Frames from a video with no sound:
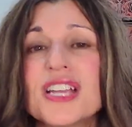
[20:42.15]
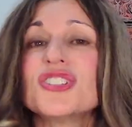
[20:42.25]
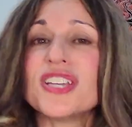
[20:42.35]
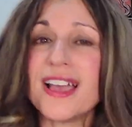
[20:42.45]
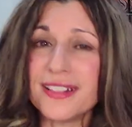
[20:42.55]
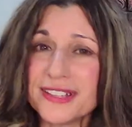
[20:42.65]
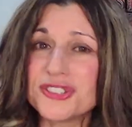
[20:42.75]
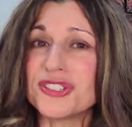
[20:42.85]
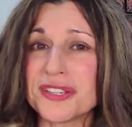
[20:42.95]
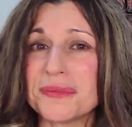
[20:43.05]

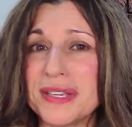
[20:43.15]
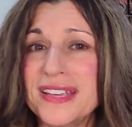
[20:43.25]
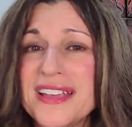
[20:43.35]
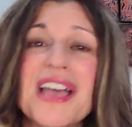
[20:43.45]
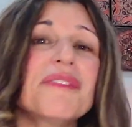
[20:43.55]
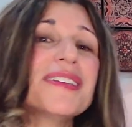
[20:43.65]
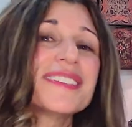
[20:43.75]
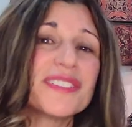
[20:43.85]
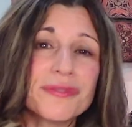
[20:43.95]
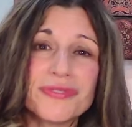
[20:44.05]
challenging me, having
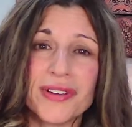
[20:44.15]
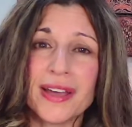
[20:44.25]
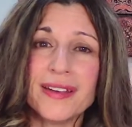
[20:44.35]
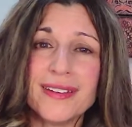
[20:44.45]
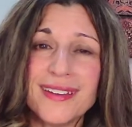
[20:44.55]
some fun,